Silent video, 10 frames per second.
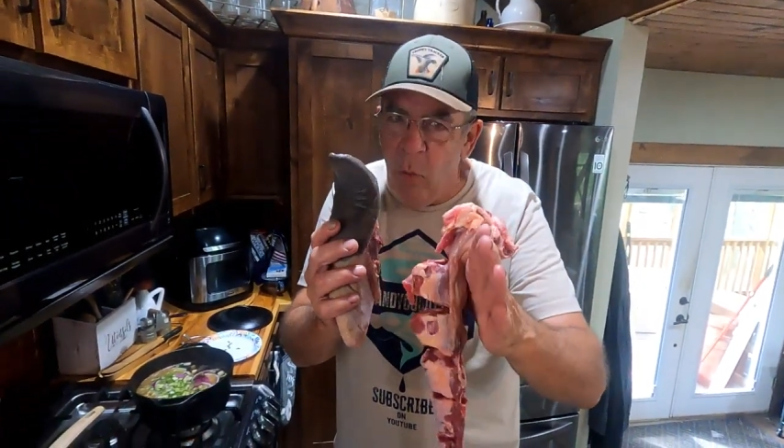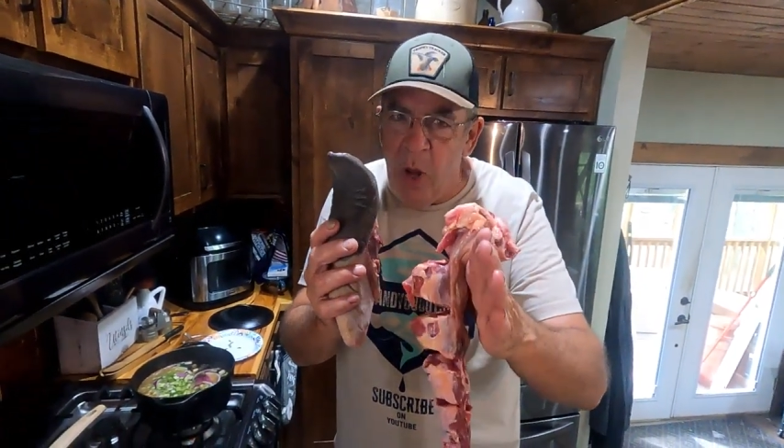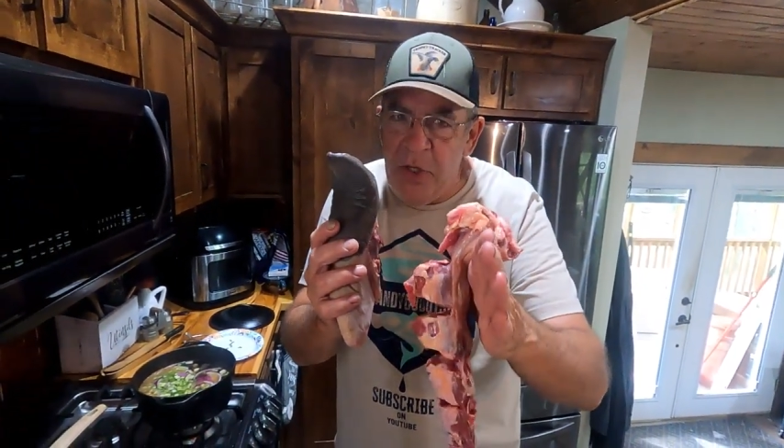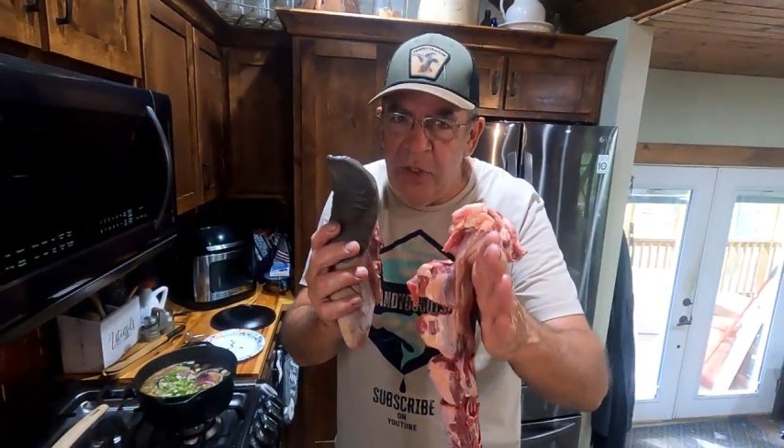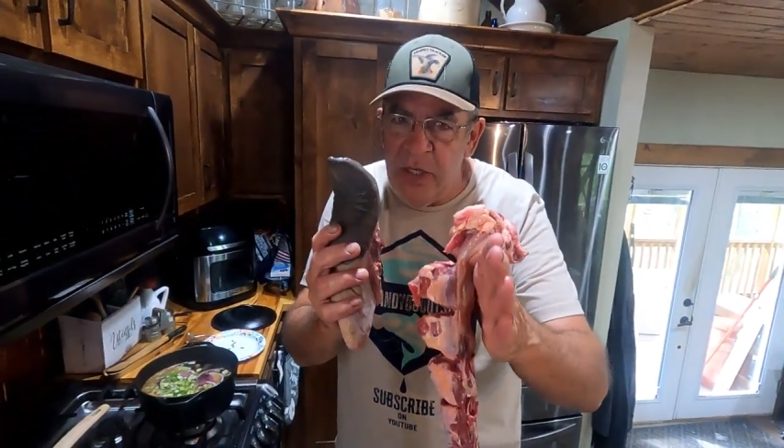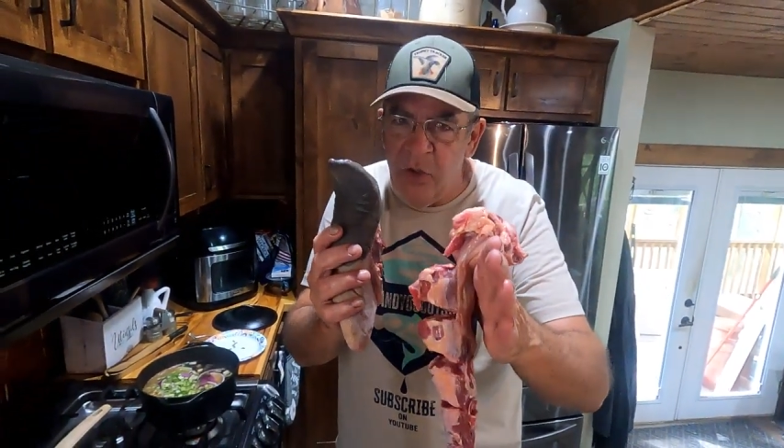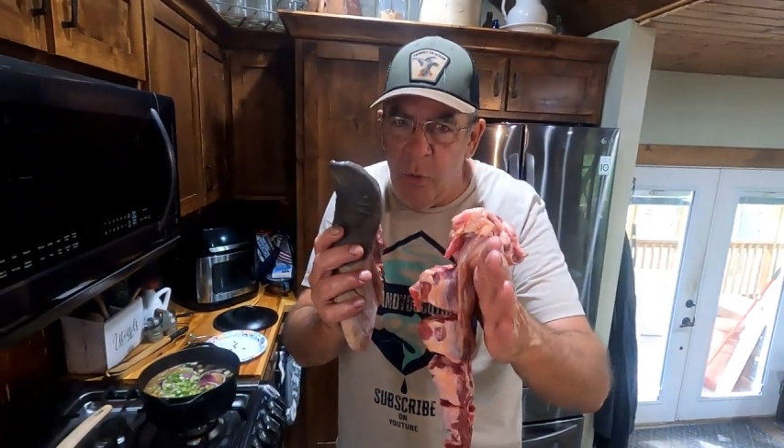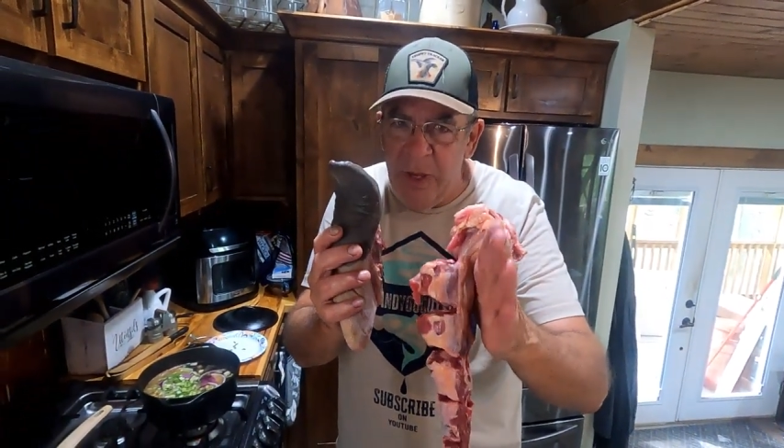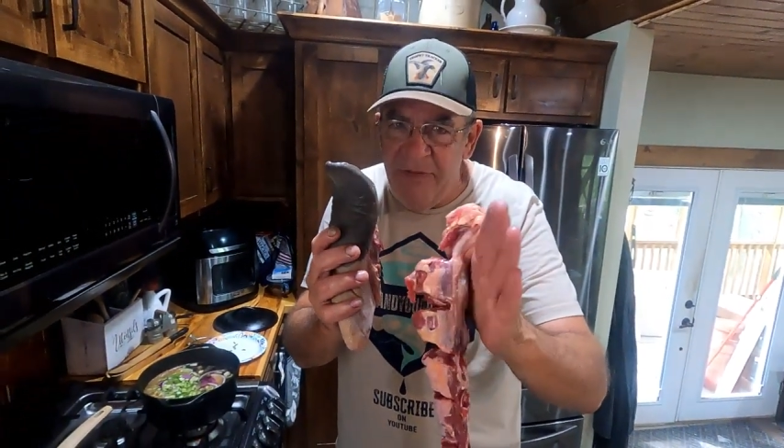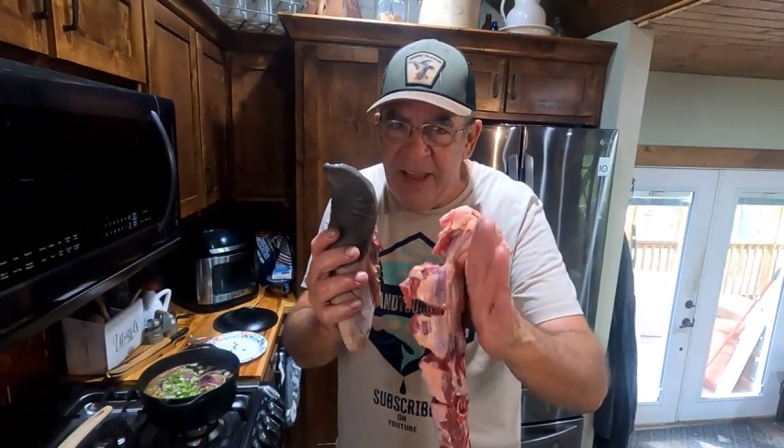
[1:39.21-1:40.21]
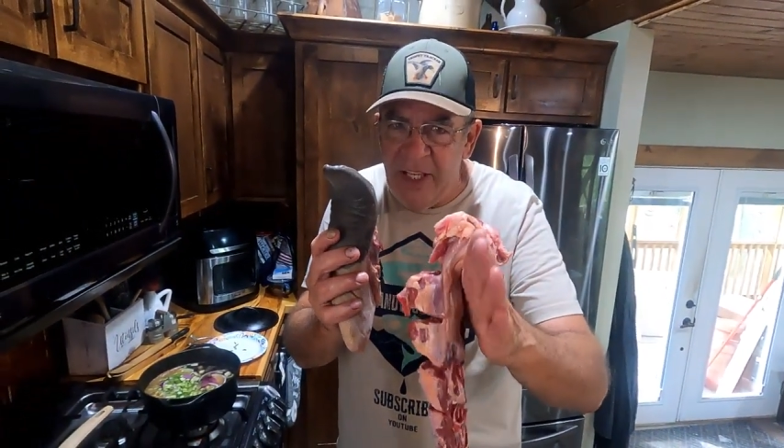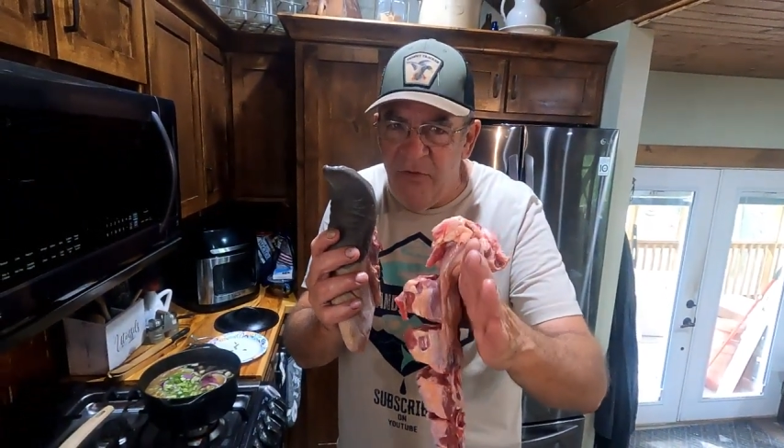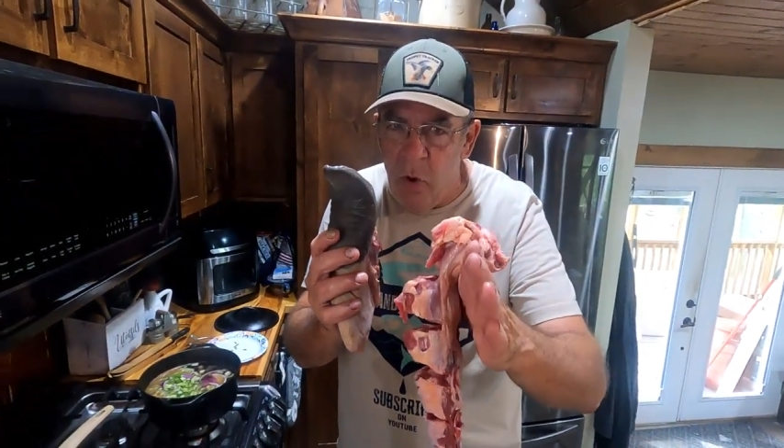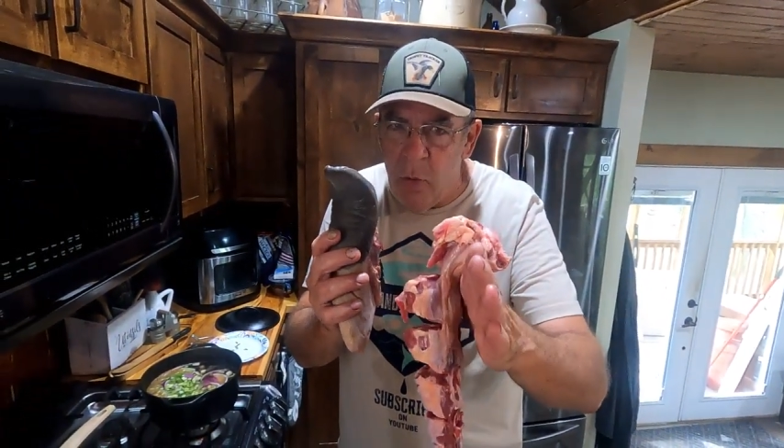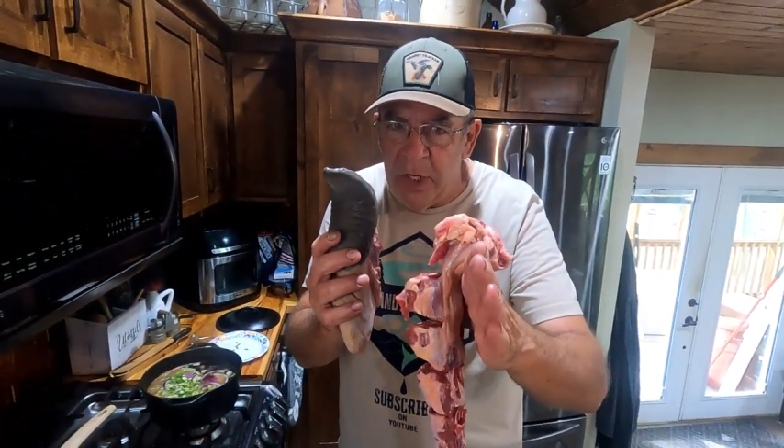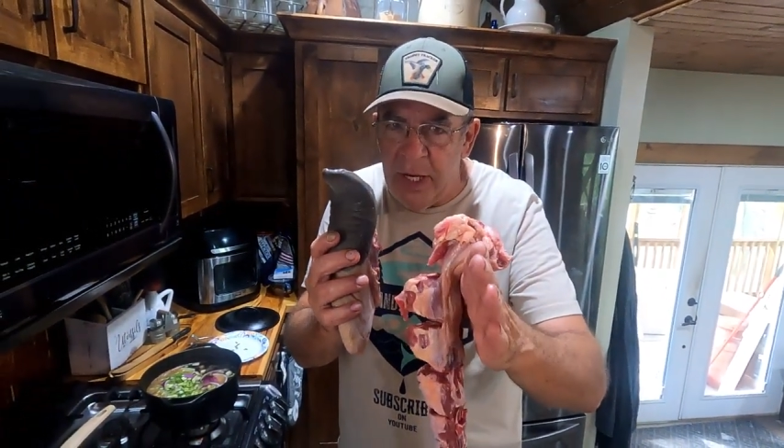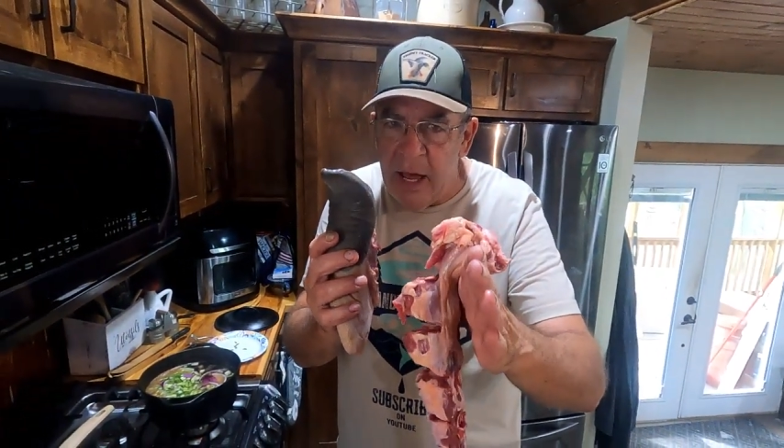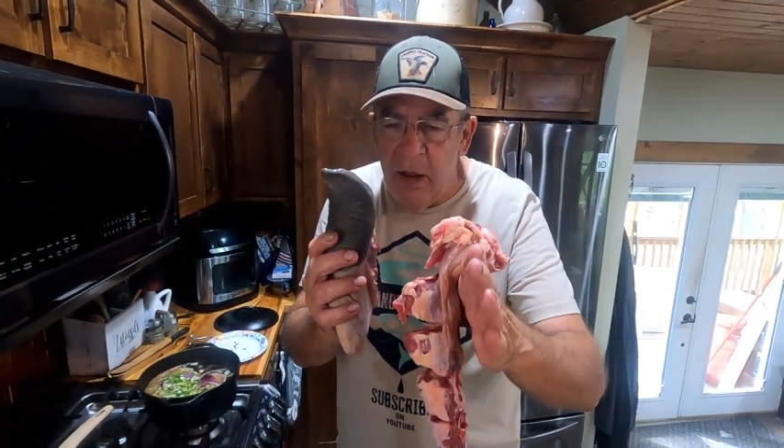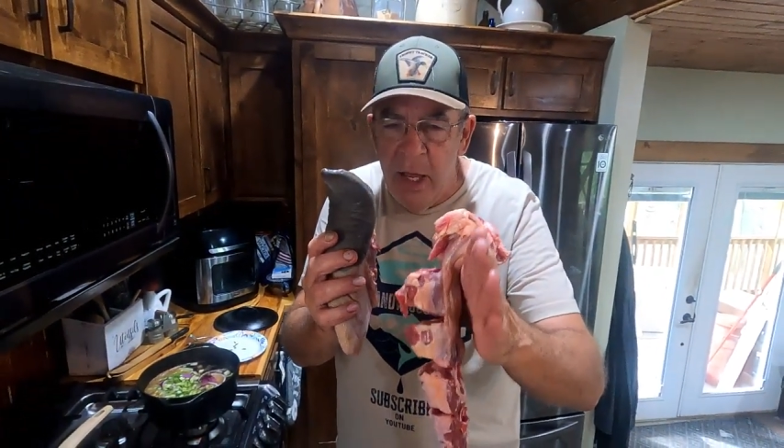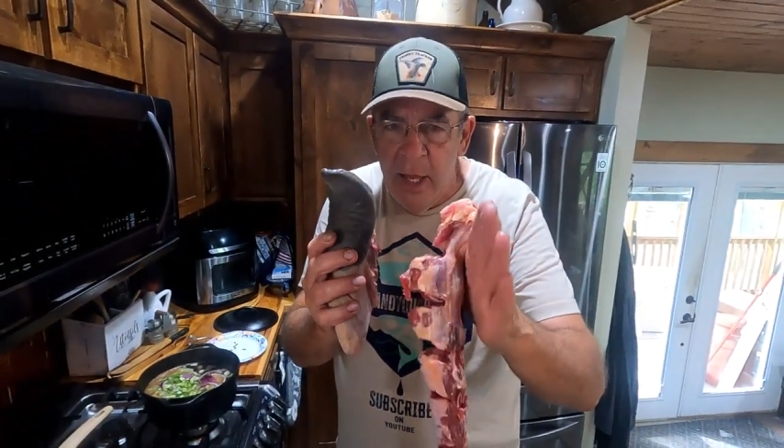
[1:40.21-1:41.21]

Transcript: watch this. Don't be fast forwarded now.